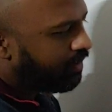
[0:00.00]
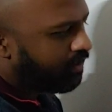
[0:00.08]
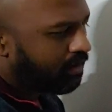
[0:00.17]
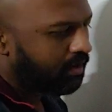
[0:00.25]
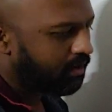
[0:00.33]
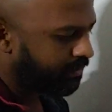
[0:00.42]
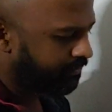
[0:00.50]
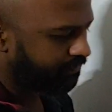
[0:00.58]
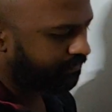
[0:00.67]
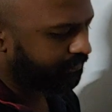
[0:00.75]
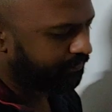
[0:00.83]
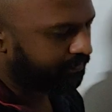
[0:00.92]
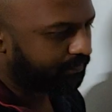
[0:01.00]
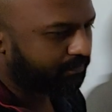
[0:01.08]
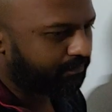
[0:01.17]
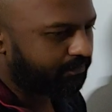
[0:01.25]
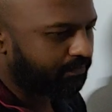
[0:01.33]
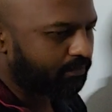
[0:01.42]
uh,
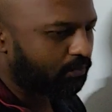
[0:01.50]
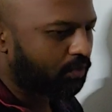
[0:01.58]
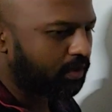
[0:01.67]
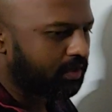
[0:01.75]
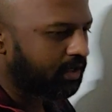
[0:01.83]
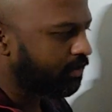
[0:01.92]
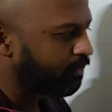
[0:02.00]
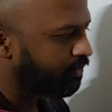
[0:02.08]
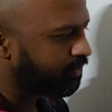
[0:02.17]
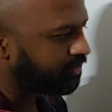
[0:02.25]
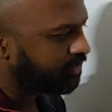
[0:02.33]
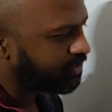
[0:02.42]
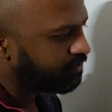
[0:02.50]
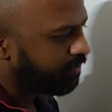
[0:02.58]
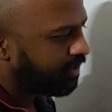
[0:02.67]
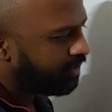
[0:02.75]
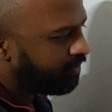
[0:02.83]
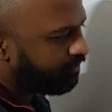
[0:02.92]
what they do is this
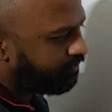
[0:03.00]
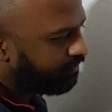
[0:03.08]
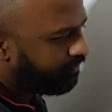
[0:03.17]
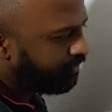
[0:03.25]
part of,